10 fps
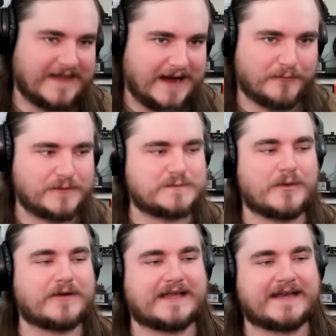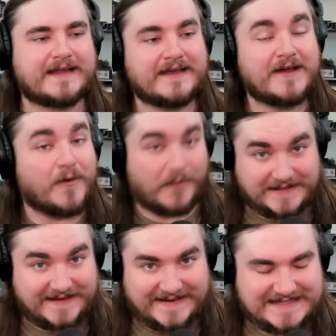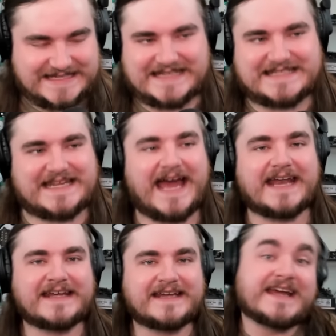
that rule's broken, or didn't exist yet.